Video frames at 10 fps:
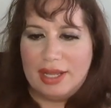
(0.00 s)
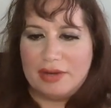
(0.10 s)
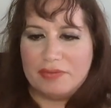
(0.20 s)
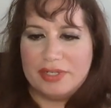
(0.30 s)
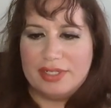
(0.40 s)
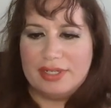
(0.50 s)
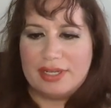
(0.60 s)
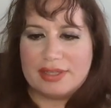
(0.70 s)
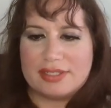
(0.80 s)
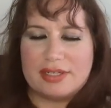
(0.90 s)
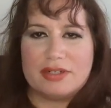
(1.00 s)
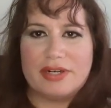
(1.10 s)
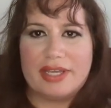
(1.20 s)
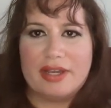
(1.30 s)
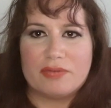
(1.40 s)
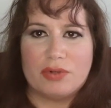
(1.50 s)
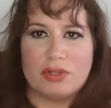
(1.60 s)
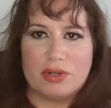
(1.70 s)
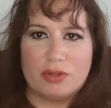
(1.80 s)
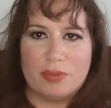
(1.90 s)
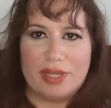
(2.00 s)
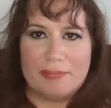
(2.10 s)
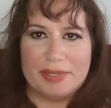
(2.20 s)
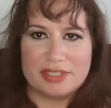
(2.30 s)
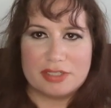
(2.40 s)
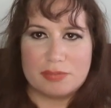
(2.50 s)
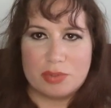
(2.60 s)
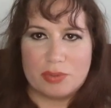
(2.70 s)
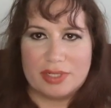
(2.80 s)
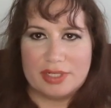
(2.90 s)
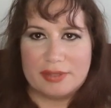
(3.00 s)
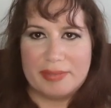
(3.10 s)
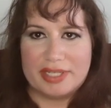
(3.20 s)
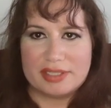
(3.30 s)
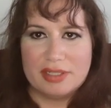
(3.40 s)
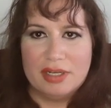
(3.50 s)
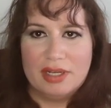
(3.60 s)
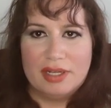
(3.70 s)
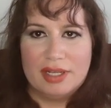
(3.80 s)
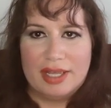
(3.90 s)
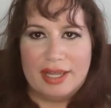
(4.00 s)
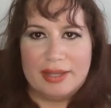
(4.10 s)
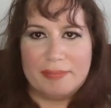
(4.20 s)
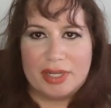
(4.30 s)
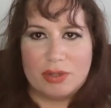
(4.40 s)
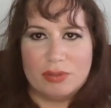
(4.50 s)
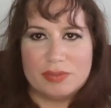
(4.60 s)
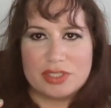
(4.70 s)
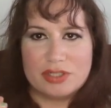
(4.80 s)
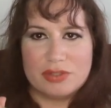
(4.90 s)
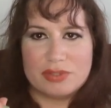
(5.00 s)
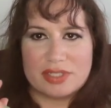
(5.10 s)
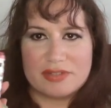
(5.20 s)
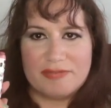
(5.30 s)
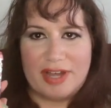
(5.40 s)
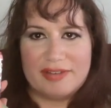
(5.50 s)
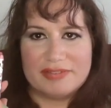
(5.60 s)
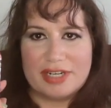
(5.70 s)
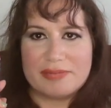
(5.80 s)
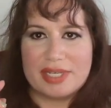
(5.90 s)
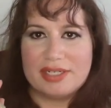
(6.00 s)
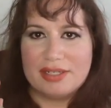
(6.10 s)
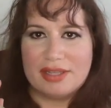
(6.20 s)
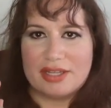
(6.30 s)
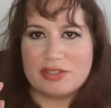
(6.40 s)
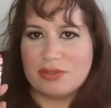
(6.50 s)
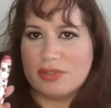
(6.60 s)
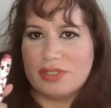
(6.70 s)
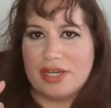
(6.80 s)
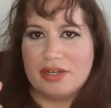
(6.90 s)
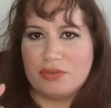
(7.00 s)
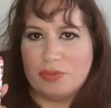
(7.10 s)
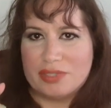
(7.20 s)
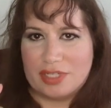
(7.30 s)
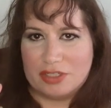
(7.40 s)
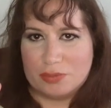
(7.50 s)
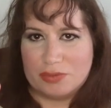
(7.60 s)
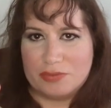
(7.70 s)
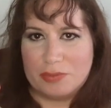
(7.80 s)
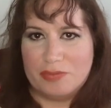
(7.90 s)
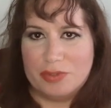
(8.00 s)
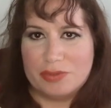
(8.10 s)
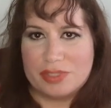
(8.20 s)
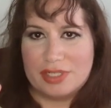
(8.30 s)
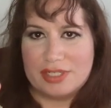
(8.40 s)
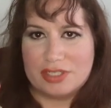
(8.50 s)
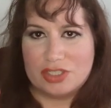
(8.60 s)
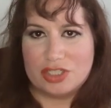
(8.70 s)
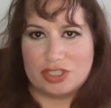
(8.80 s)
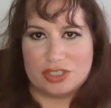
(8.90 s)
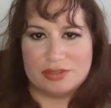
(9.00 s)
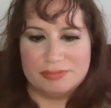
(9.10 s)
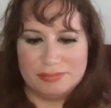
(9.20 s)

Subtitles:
I really like this color. I can't roll it all the way up because it's broken at the base. And my goal was to use this 5 times. I did that, so the dining room is eligible for use in a suggestion.